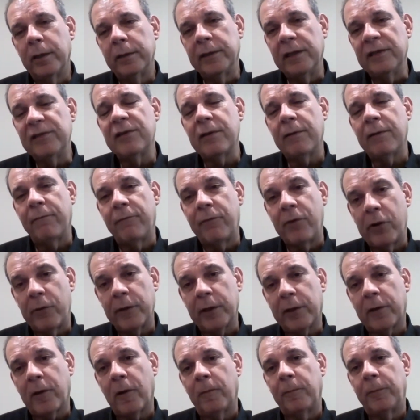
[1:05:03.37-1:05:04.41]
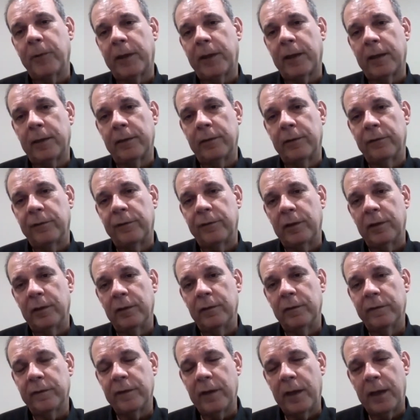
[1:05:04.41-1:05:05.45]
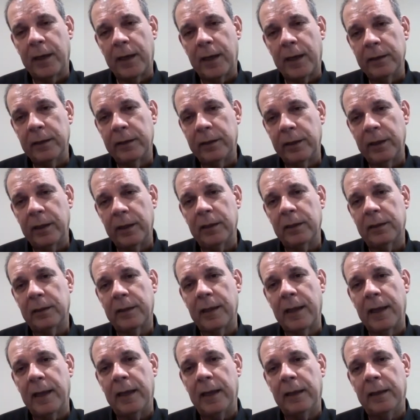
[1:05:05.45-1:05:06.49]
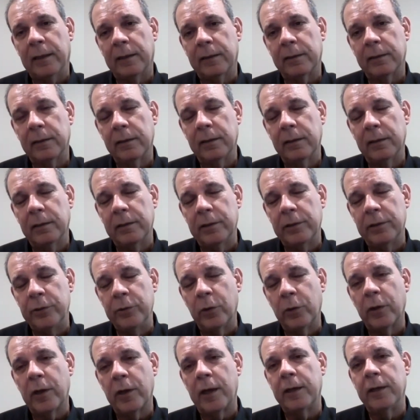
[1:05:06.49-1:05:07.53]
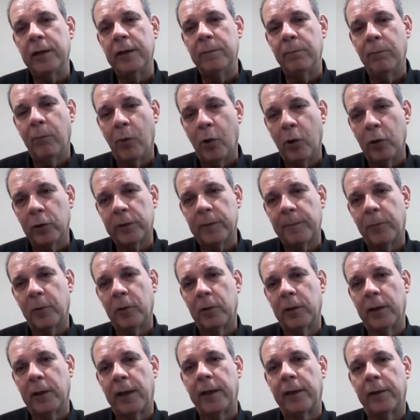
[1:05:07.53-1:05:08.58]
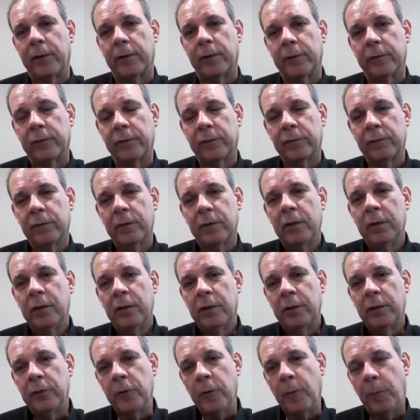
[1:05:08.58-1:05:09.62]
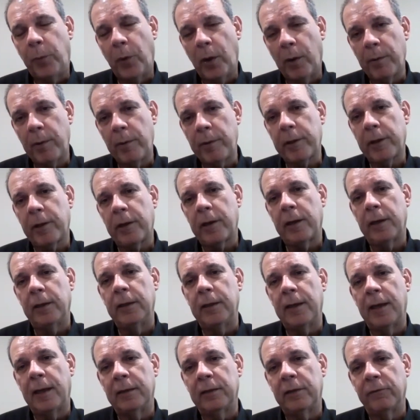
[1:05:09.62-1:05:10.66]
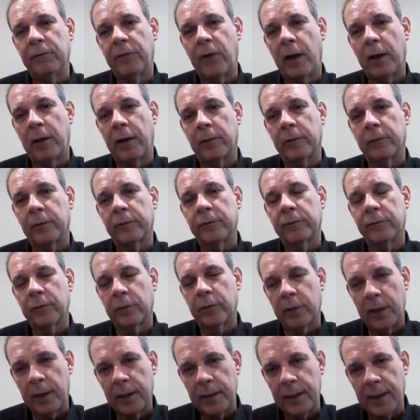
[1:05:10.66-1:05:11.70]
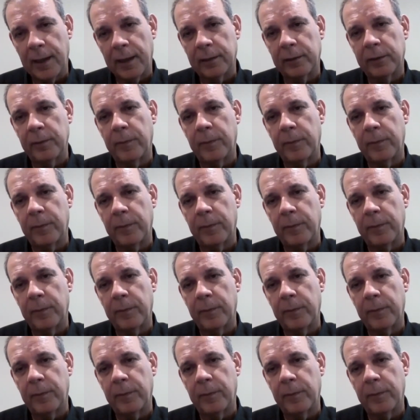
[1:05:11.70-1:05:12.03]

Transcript: this is a very complicated disease. And I think that you're going to need multiple layers. You're probably going to need antivirals. You're going to need